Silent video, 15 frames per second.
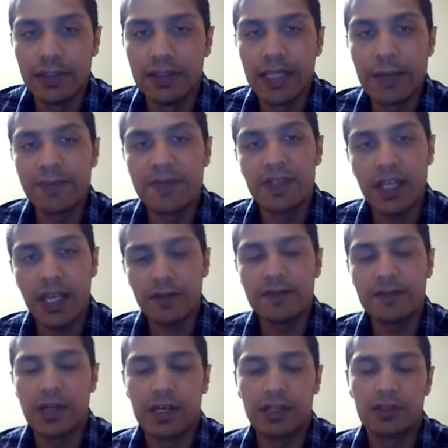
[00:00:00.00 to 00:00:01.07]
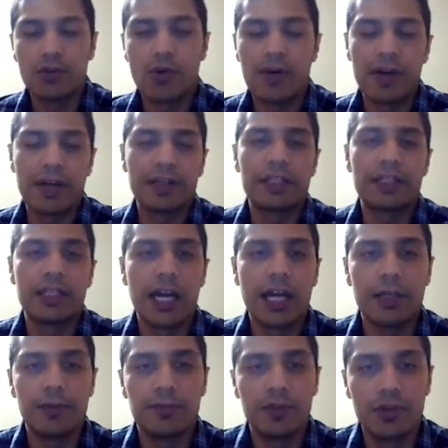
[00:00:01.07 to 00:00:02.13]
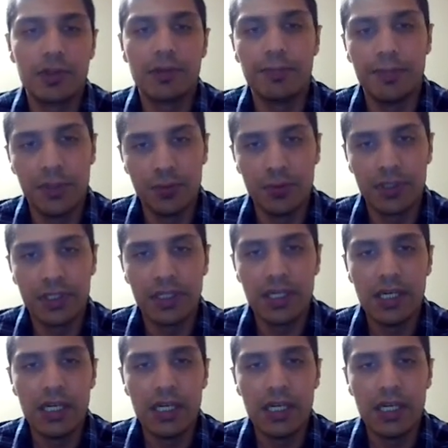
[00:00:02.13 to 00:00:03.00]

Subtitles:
themselves run quadratic time to compute.